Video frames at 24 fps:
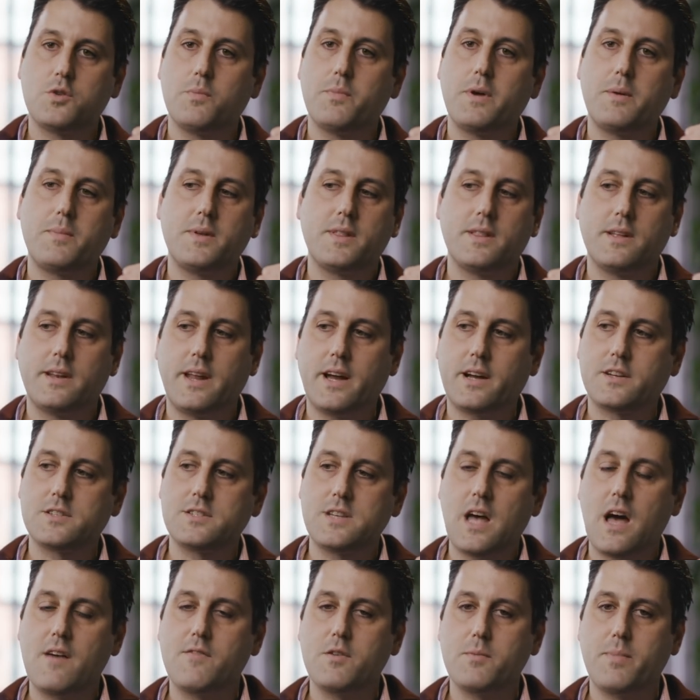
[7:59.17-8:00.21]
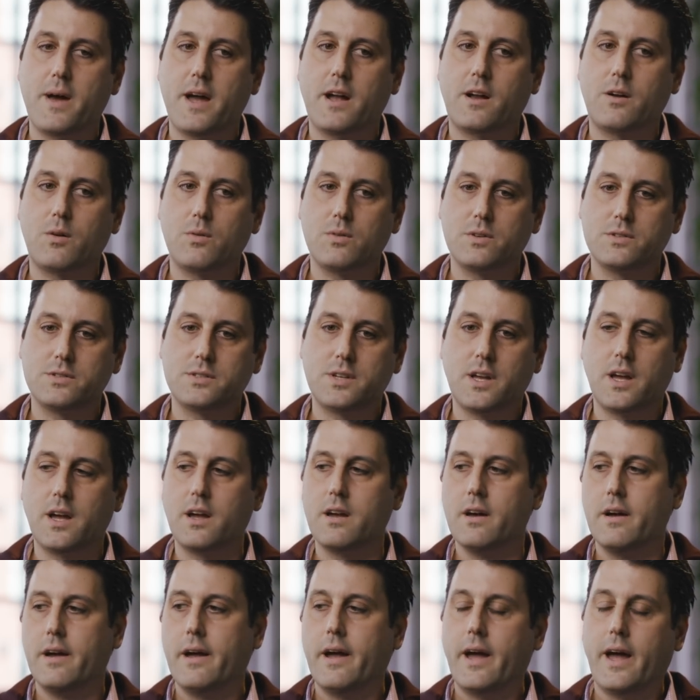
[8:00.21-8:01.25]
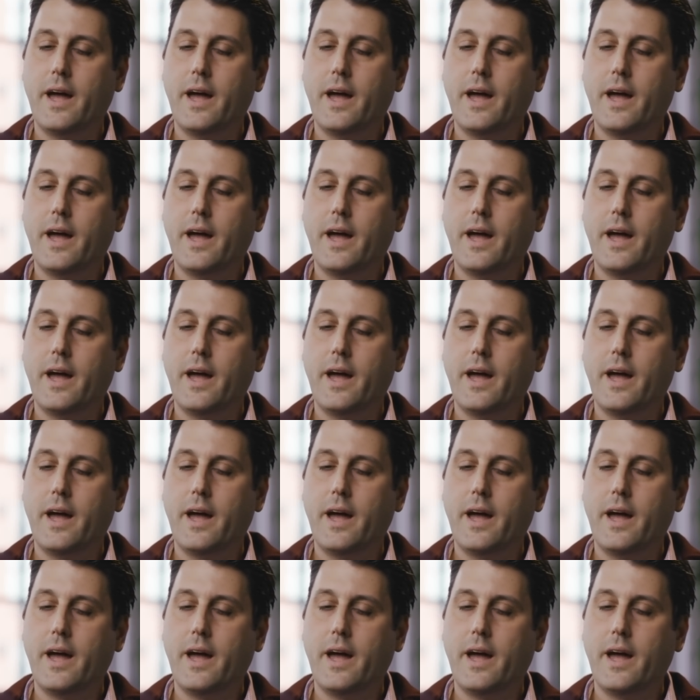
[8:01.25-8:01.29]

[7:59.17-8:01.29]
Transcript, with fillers: So maybe the next savvy banker will say,